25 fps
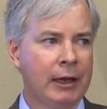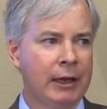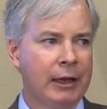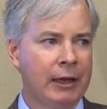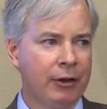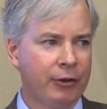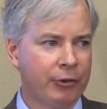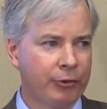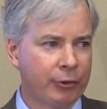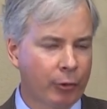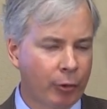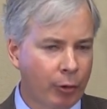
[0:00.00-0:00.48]

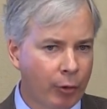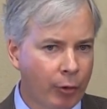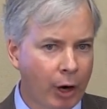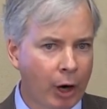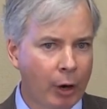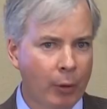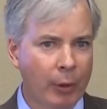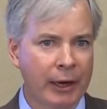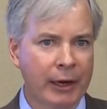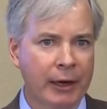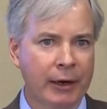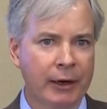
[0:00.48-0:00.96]
It is
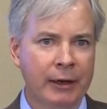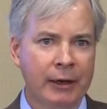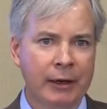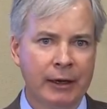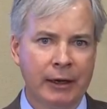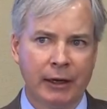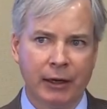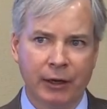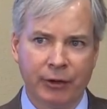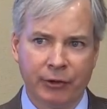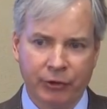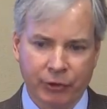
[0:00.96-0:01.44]
growing.
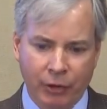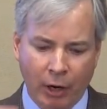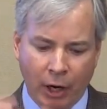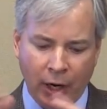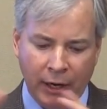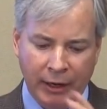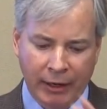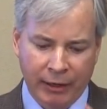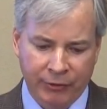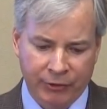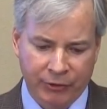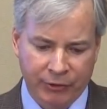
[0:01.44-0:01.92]
It is
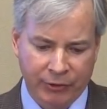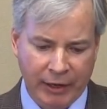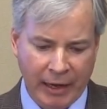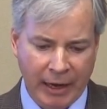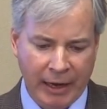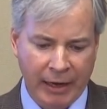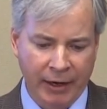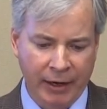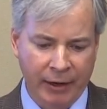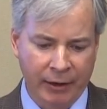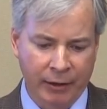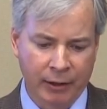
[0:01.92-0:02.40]
not a
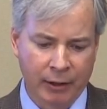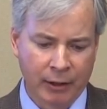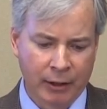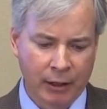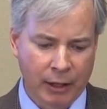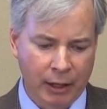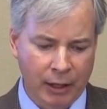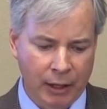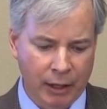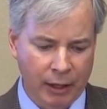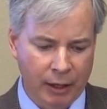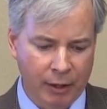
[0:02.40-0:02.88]
static
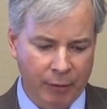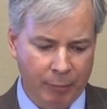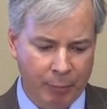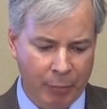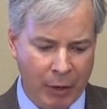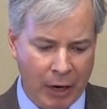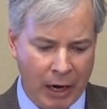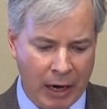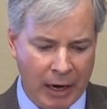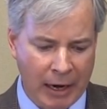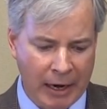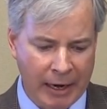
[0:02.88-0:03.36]

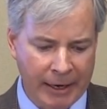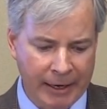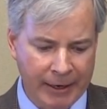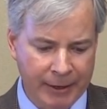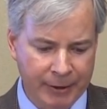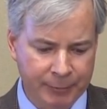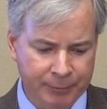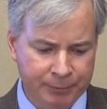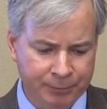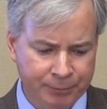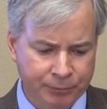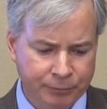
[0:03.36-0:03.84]

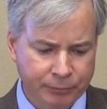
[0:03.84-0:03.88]
pie.